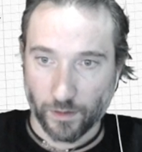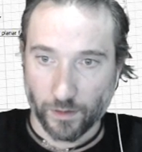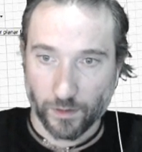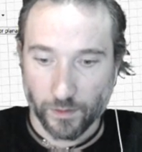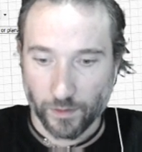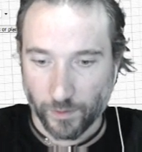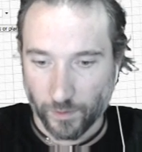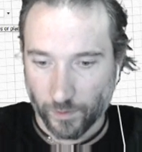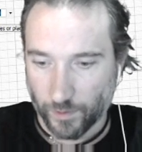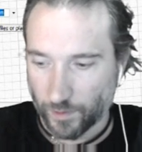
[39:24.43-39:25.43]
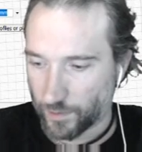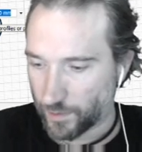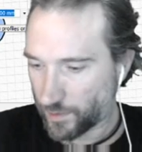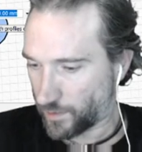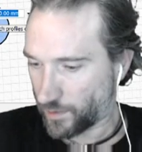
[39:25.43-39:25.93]
So the
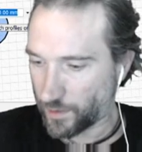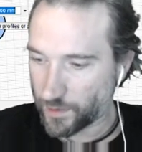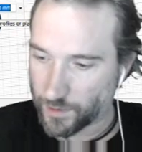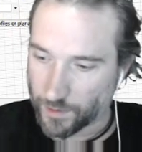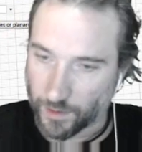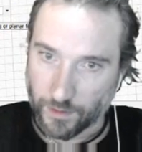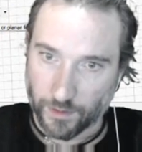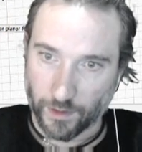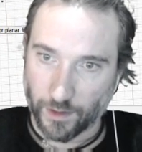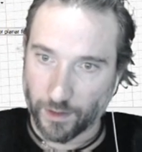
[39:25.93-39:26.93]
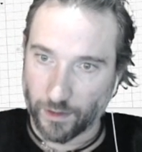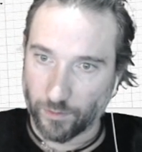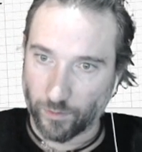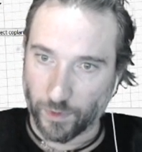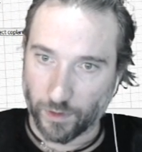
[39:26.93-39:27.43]
design says an 8
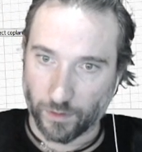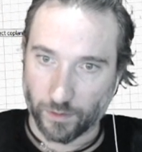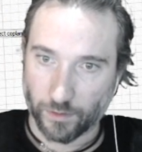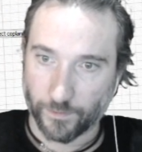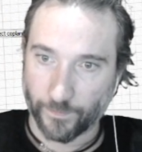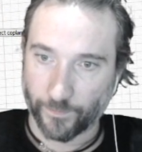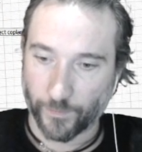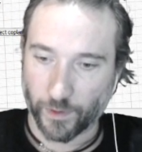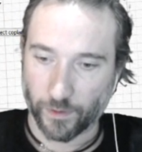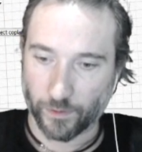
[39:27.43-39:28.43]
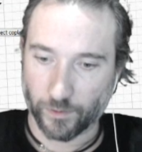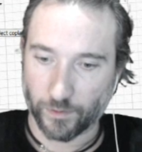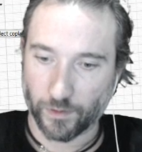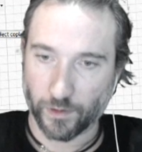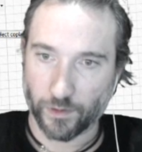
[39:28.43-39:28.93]
mil. Oh,
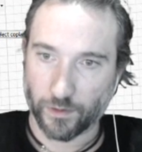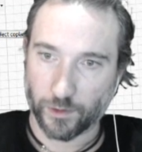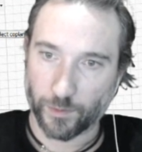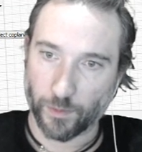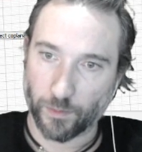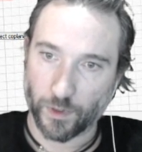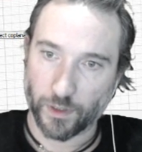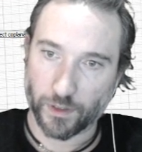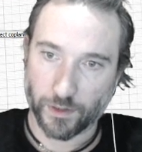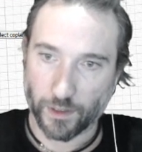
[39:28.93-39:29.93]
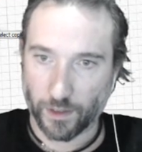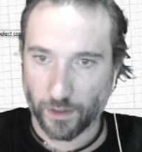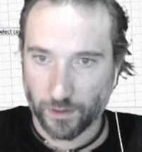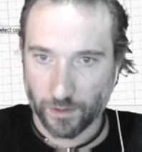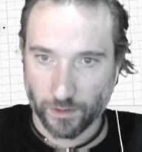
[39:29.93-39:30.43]
I guess that should be
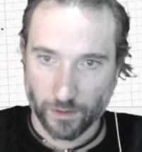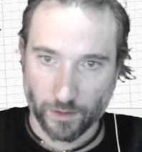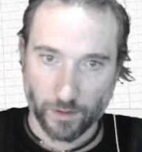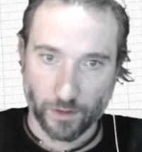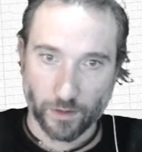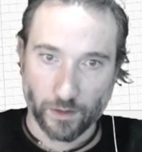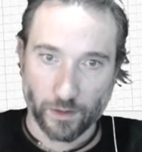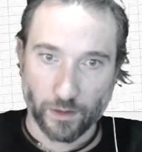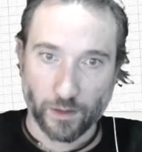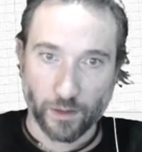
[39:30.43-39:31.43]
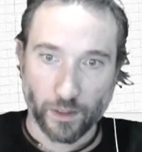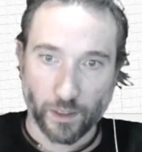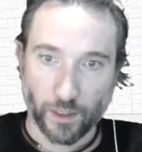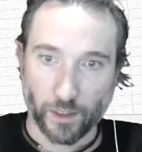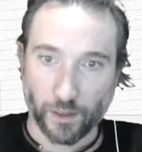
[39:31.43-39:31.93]
-8.
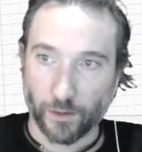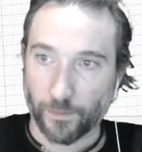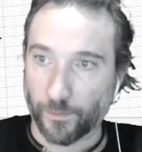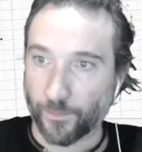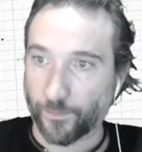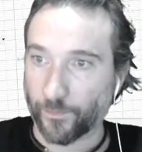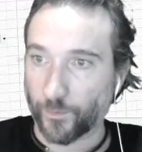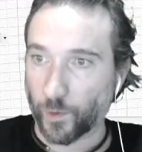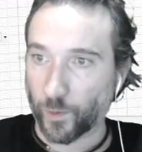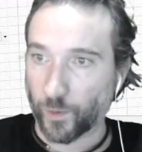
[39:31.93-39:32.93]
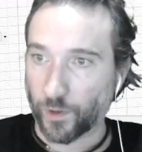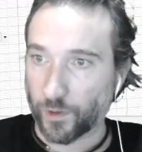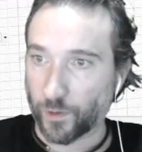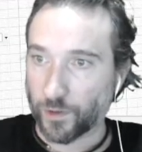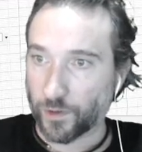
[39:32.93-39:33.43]
I'm going to
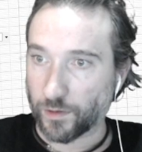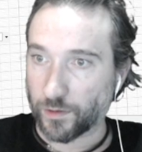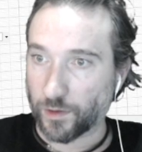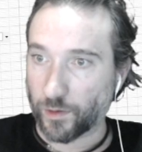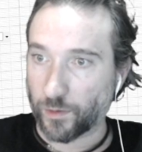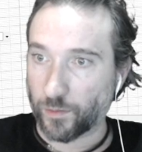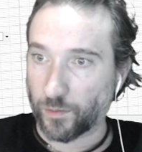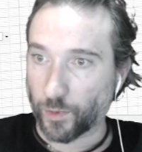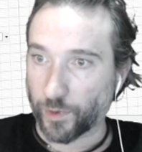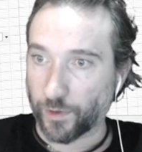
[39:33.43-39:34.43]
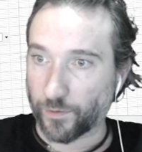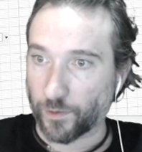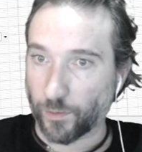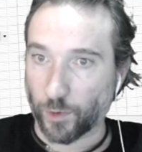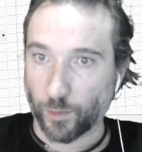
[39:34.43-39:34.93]
do it as its own body for the
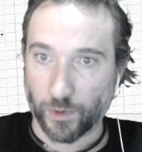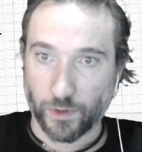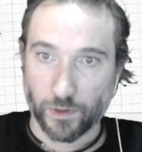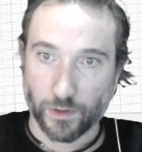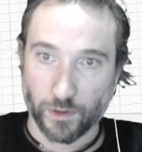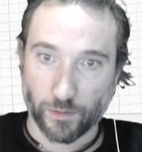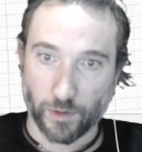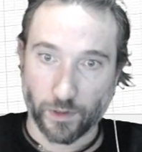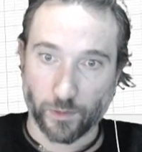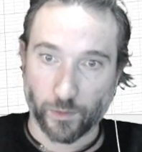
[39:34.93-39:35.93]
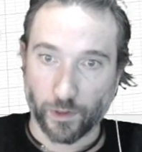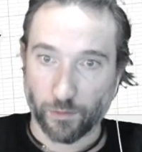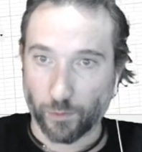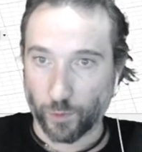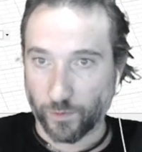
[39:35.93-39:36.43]
moment. And then we're going to
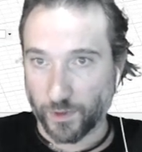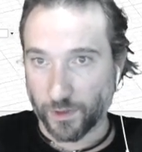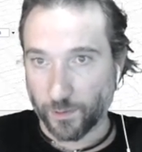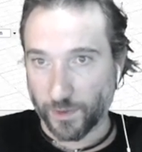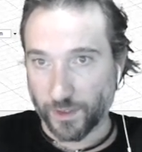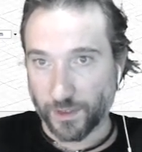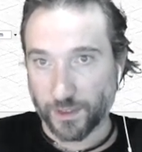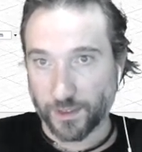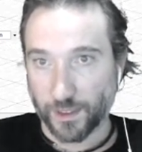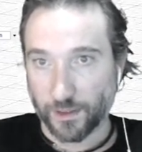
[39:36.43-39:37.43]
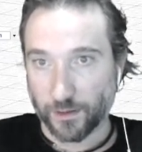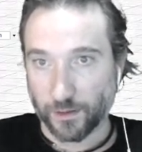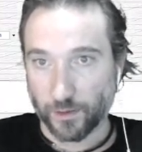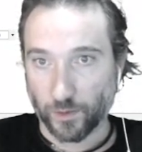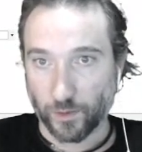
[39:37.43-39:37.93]
move it to be
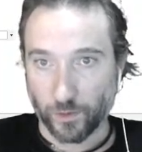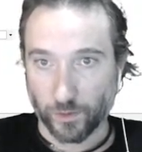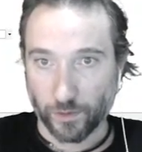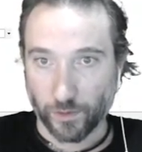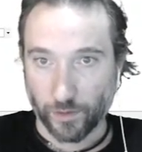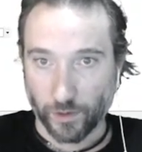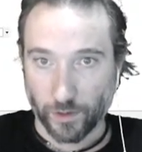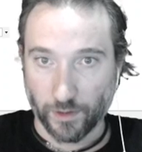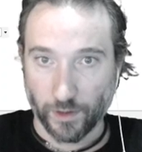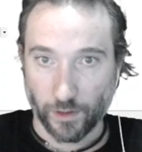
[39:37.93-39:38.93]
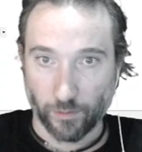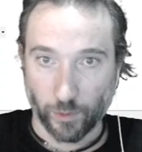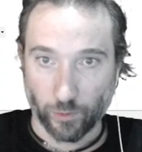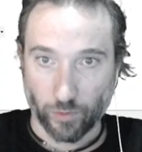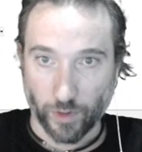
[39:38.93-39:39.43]
centered on the 10
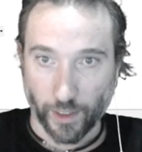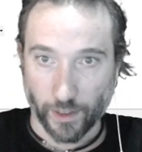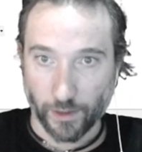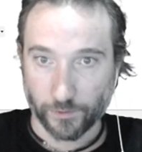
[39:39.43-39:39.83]
mil rack.